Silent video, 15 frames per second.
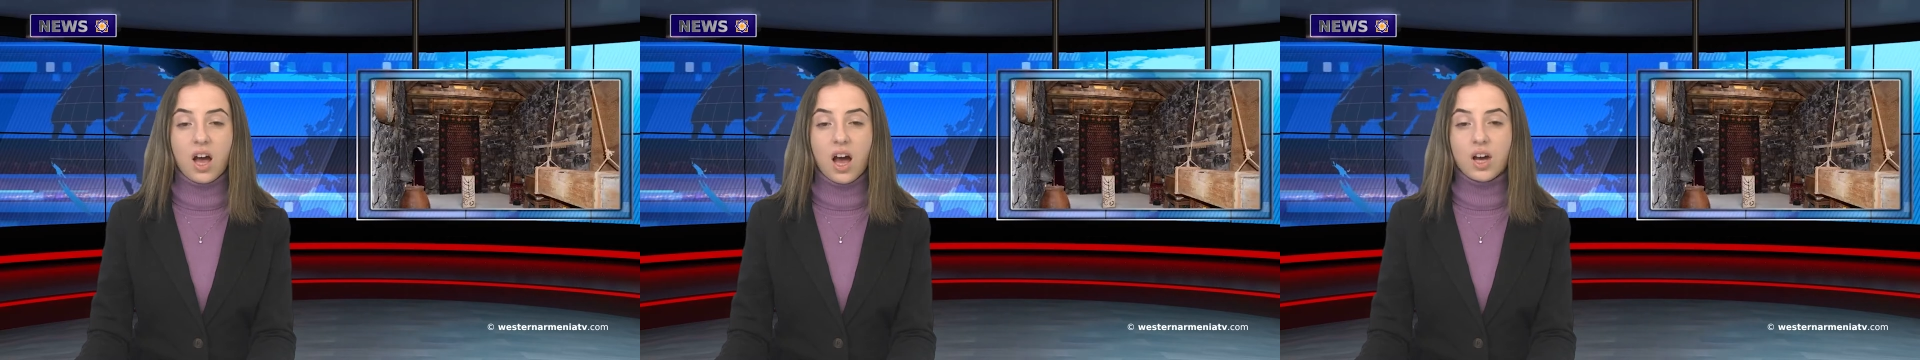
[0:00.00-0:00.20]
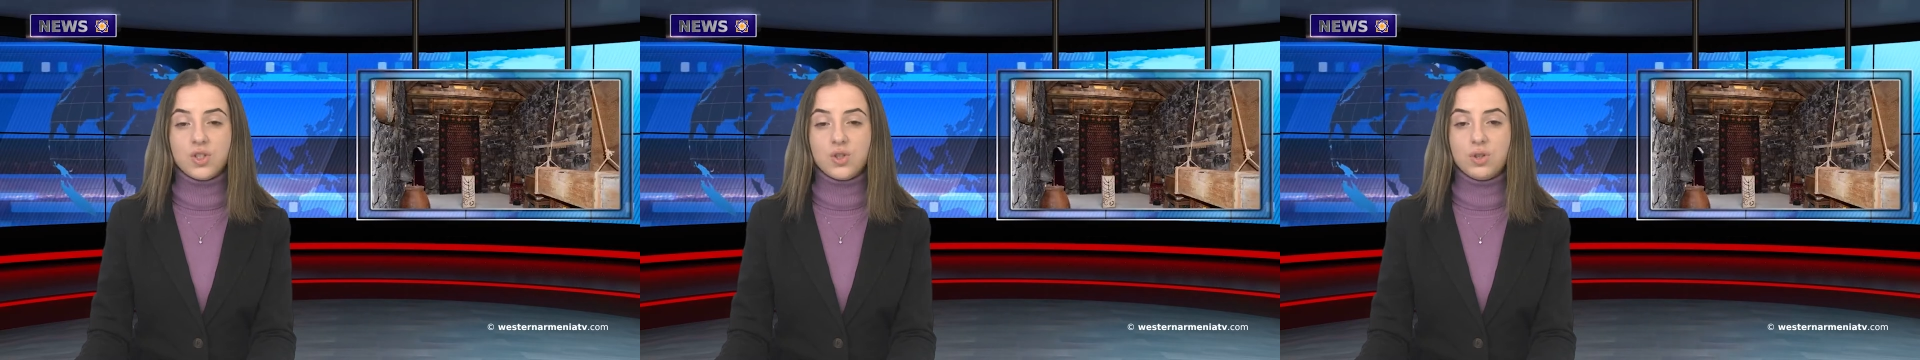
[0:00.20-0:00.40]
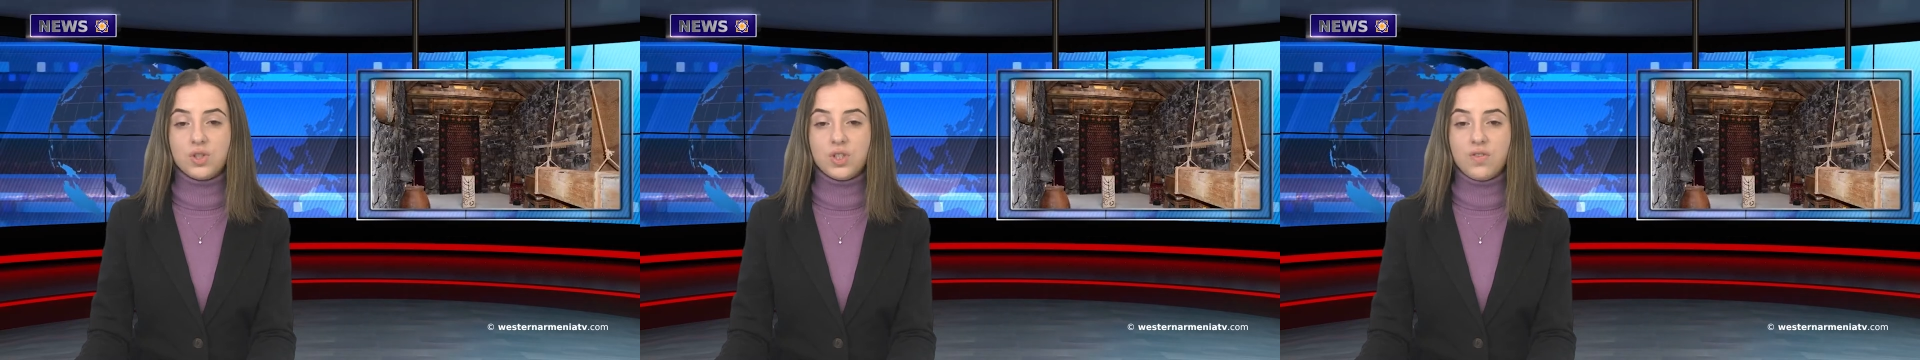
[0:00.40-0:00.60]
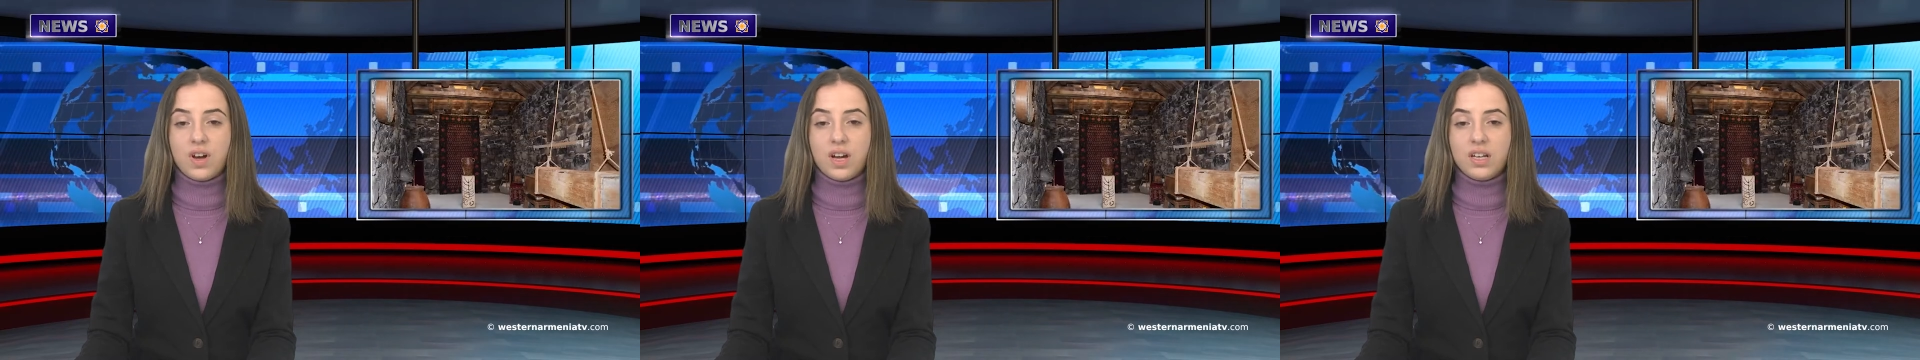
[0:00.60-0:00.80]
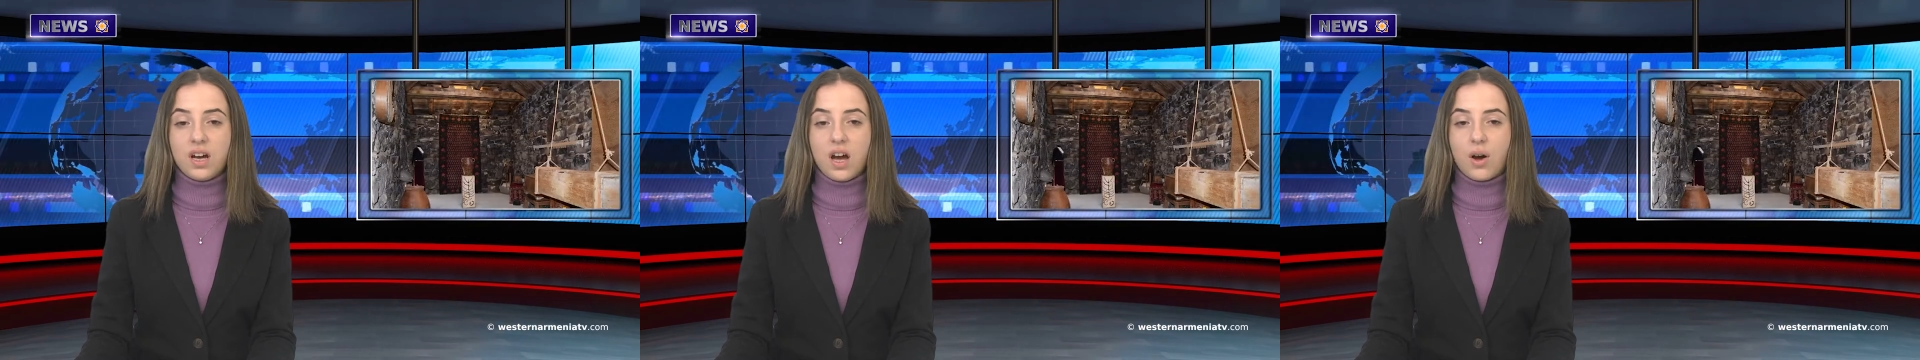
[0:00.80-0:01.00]
Ashok
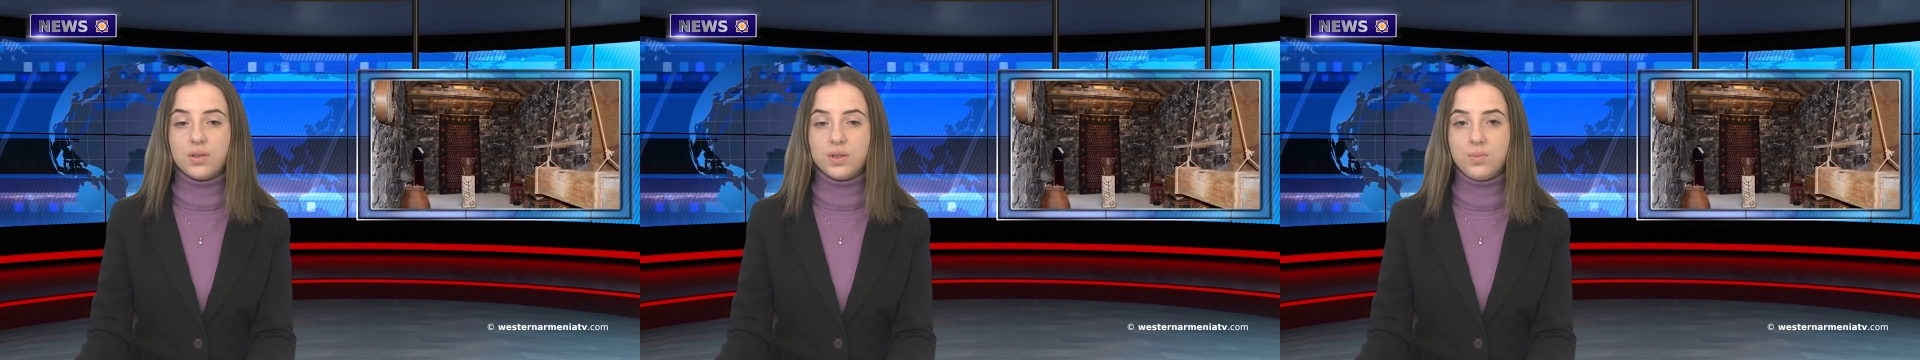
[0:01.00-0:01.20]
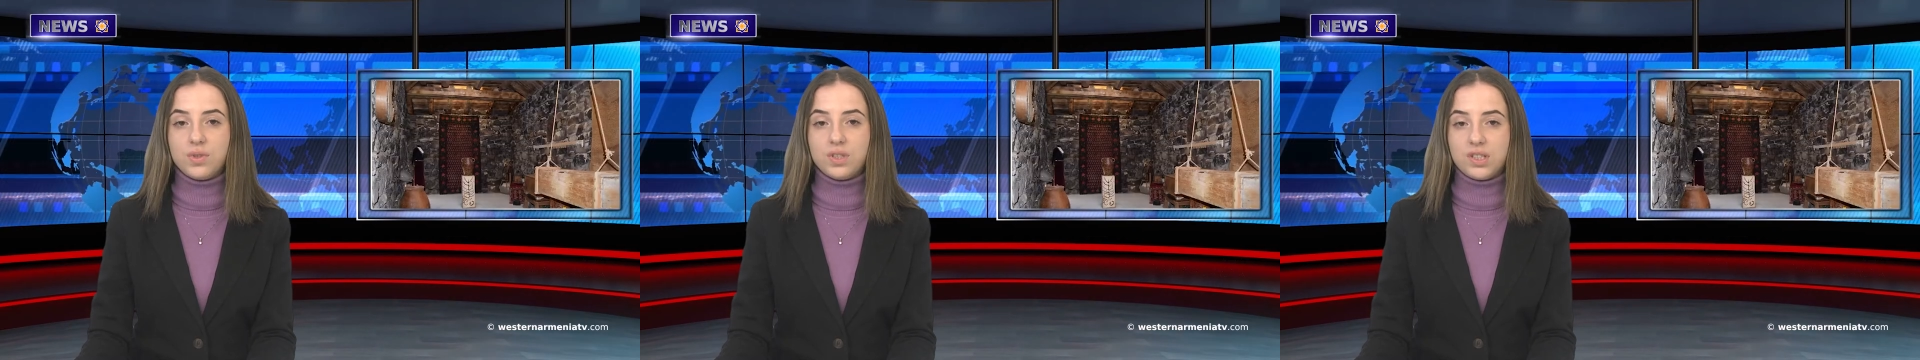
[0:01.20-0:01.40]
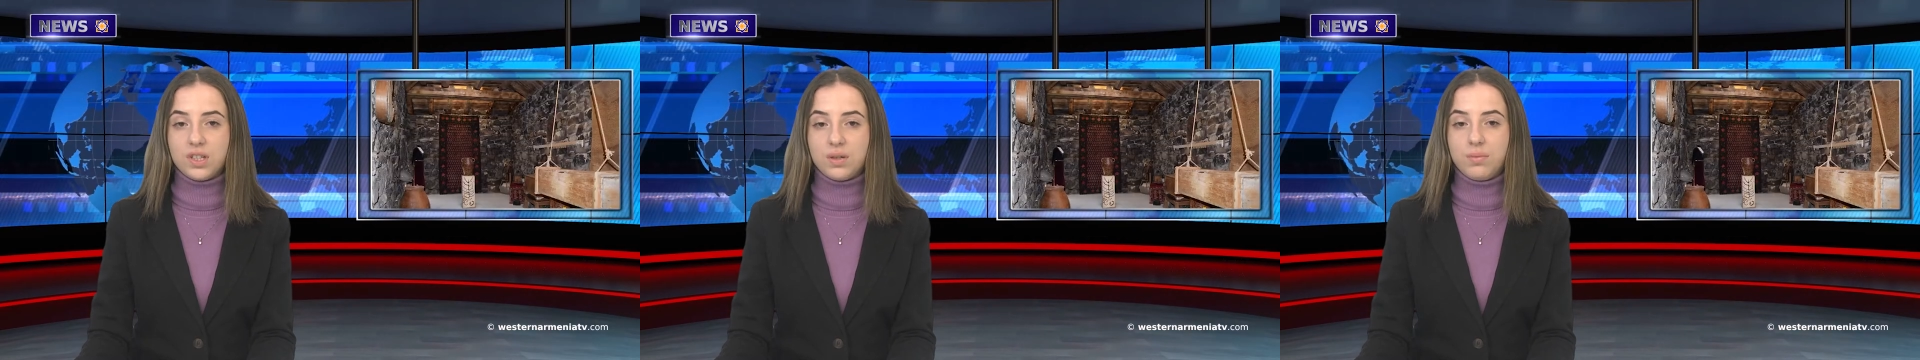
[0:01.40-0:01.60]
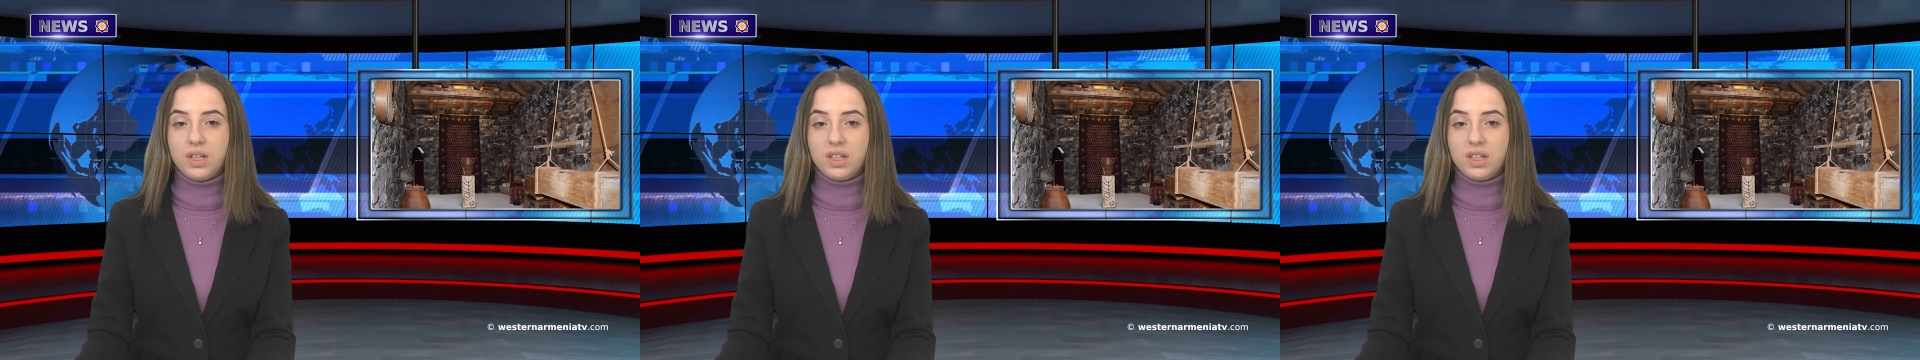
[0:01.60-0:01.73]
Jivani House-Museum